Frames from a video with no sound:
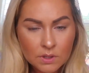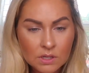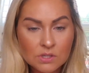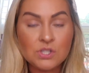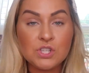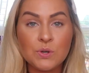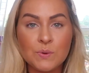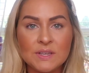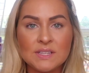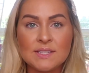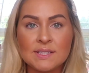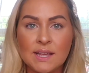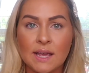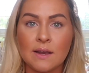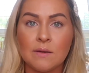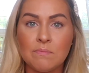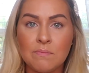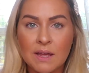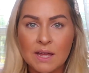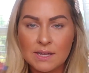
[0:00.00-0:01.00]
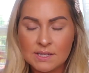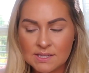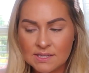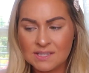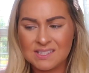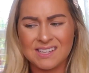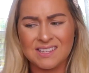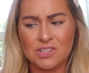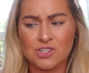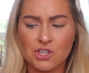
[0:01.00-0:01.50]
Dewy Skin Mist.
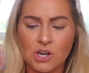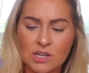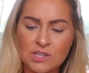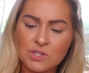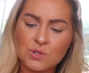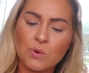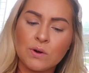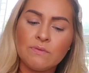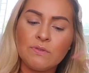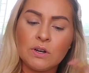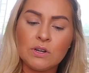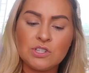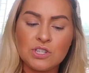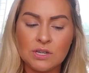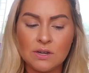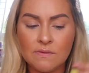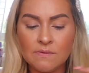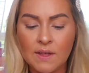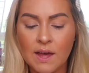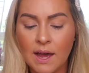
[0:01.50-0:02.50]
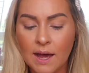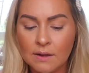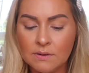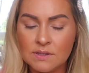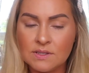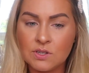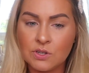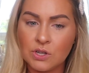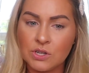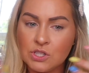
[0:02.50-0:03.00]
It's like the drugstore version of that.
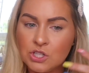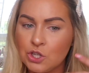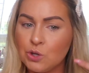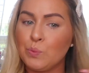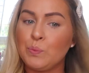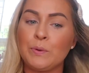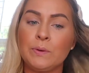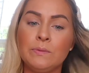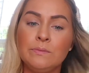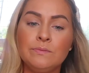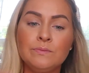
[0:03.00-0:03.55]
It's a good dupe.